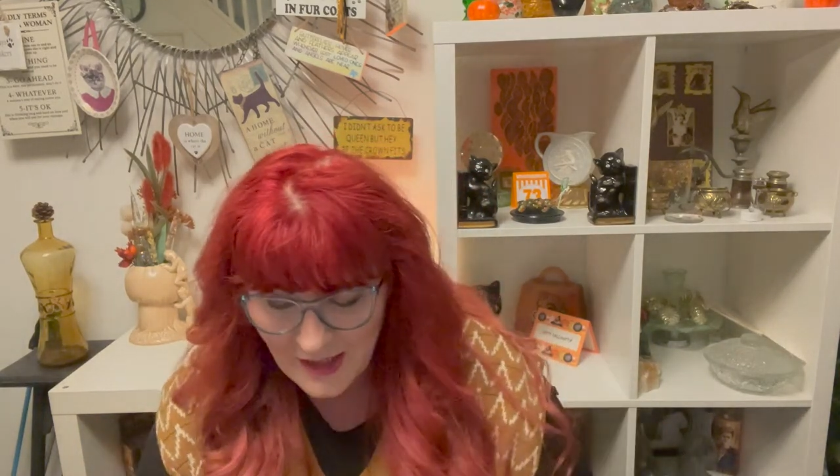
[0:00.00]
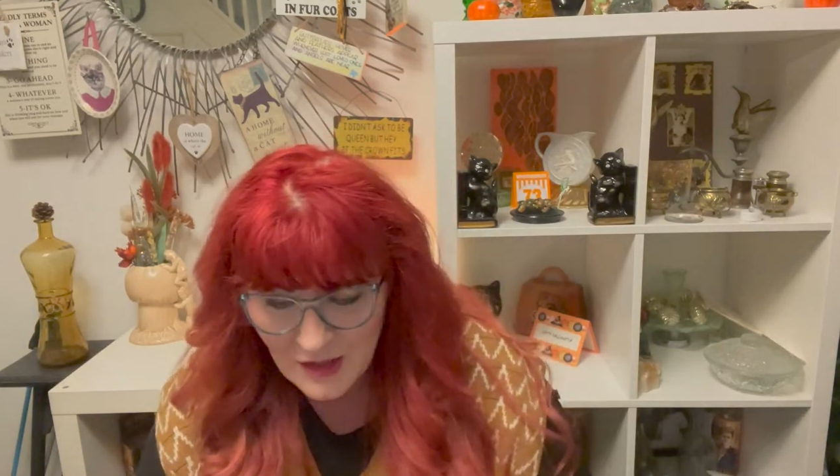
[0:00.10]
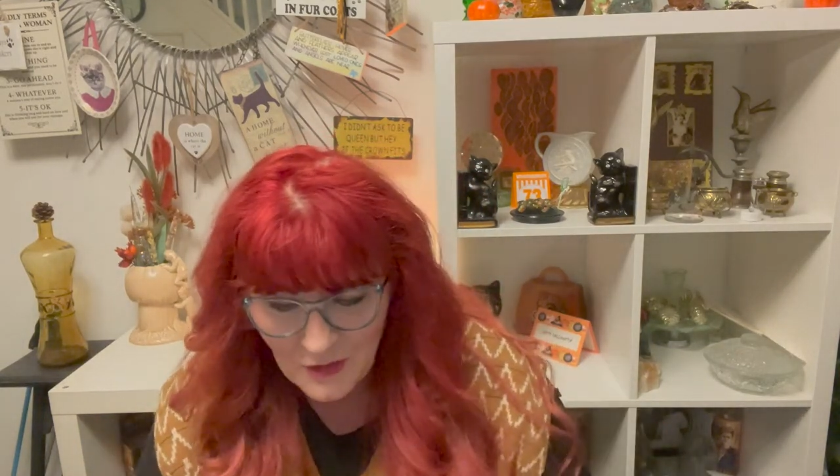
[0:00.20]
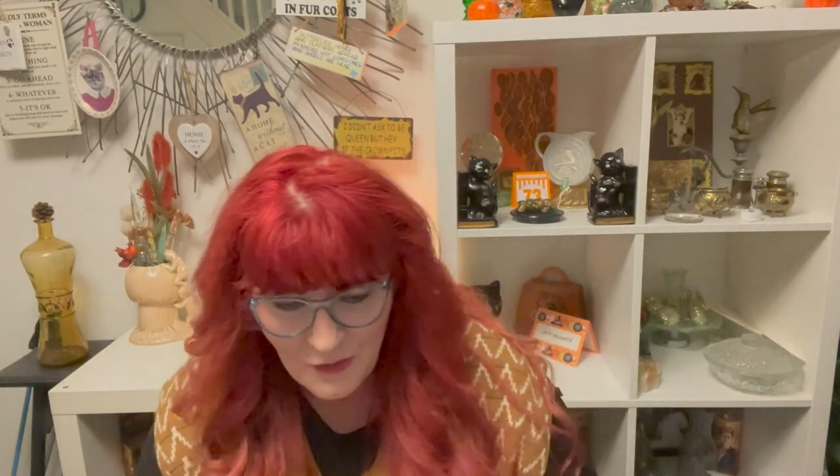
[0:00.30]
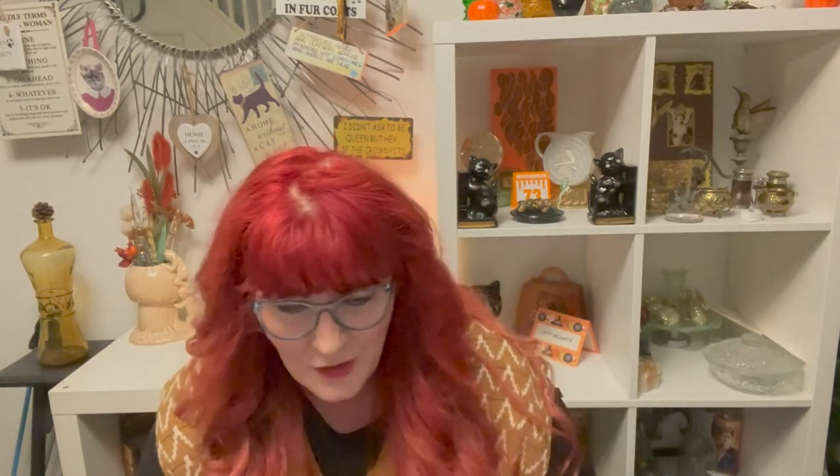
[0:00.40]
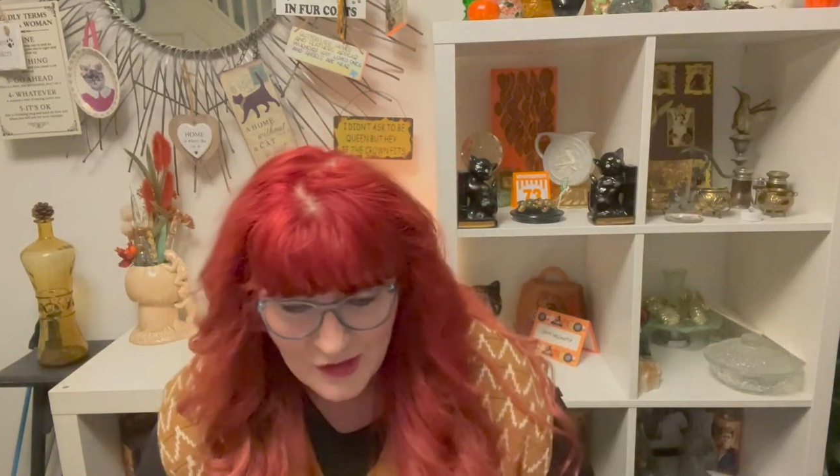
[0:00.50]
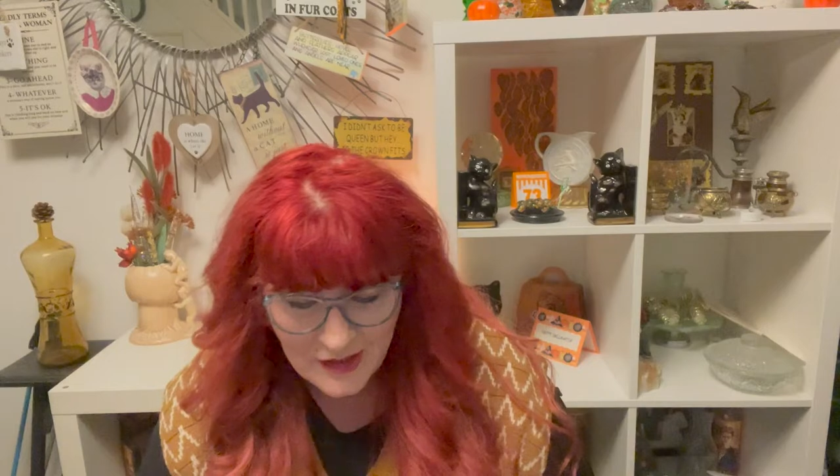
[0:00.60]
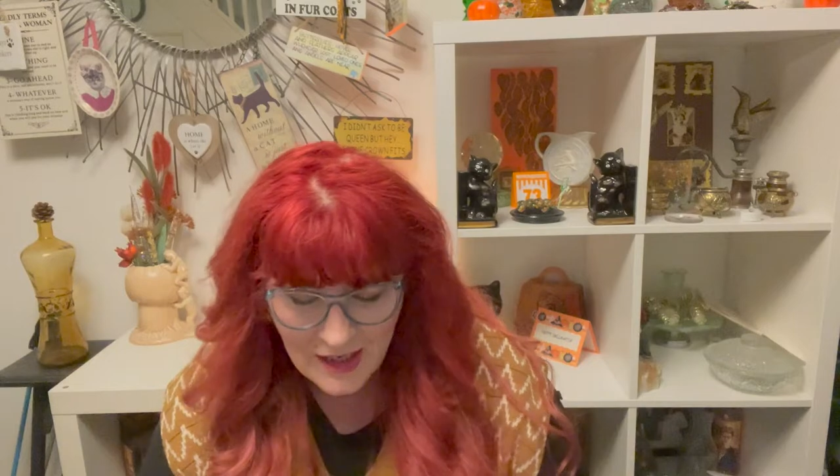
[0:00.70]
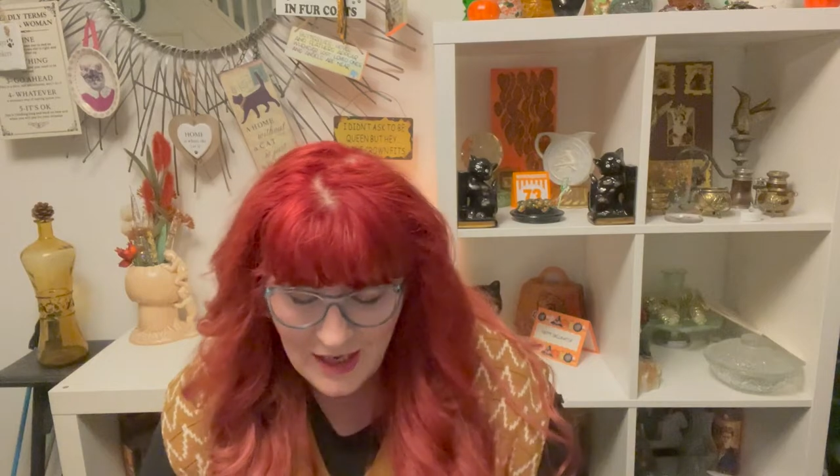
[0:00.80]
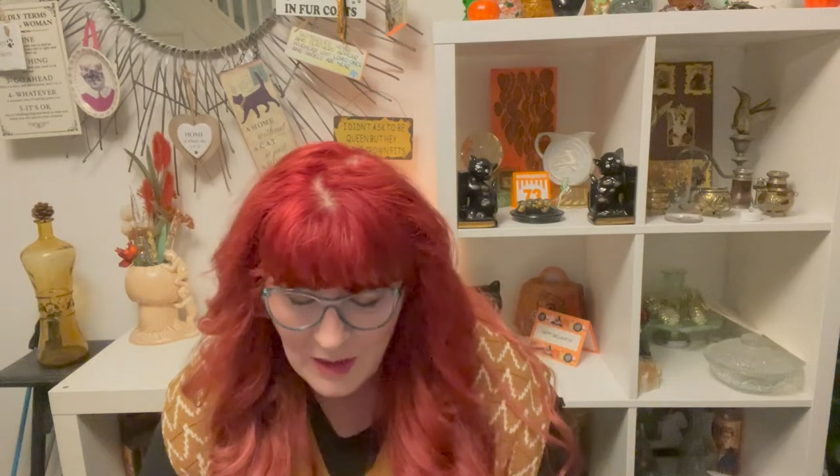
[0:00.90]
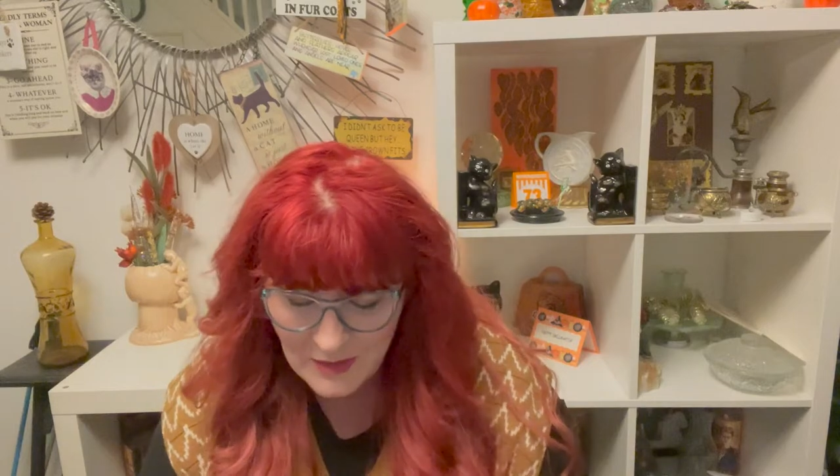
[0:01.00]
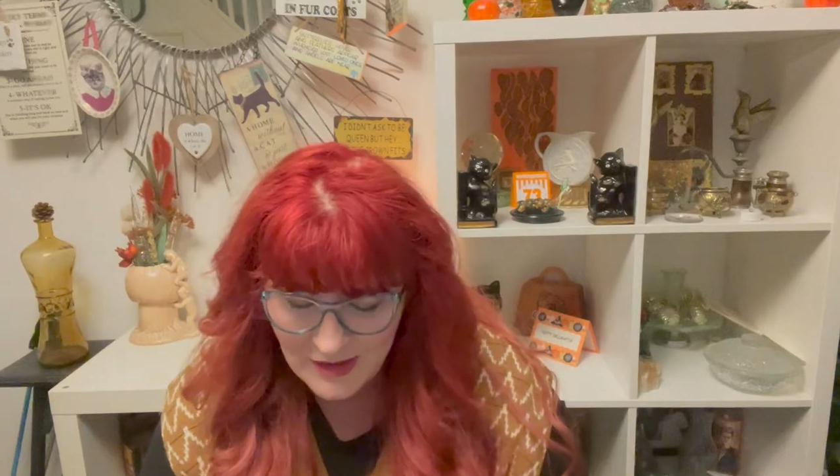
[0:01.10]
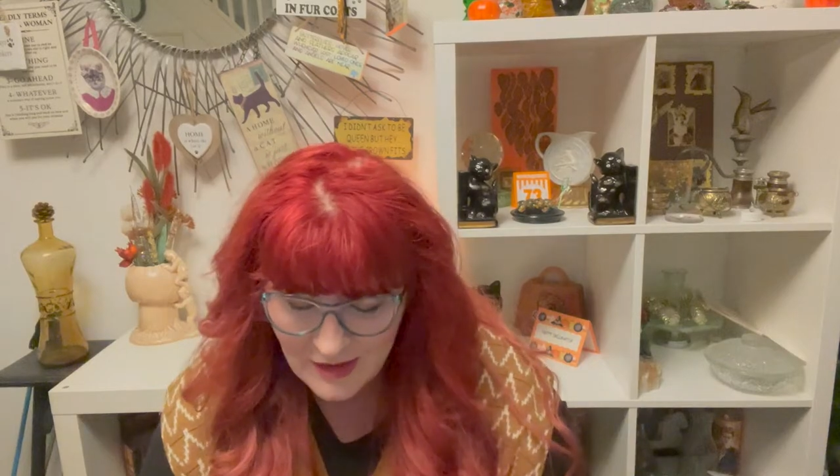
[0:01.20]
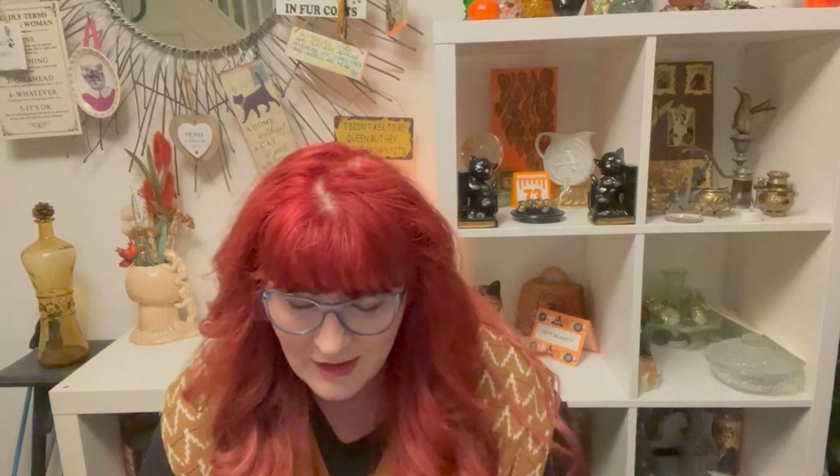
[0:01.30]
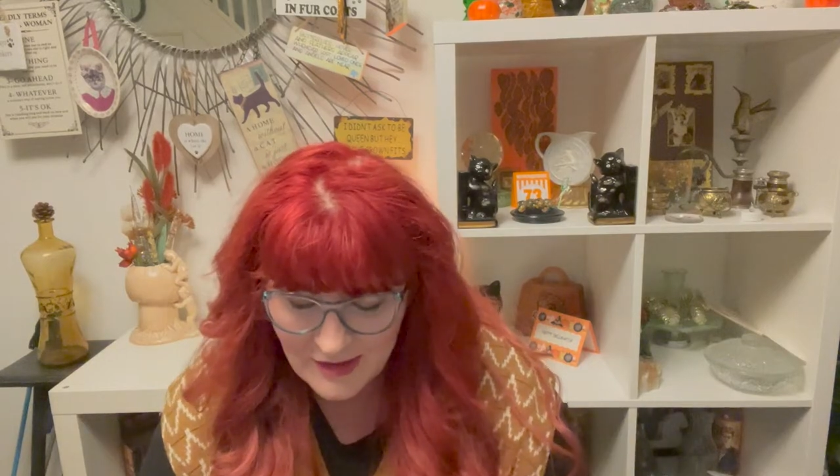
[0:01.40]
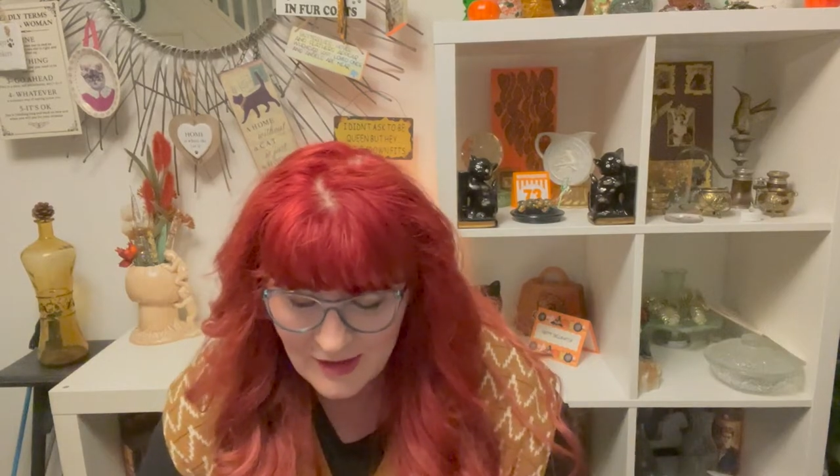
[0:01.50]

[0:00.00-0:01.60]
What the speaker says: So, the first thing I got was this.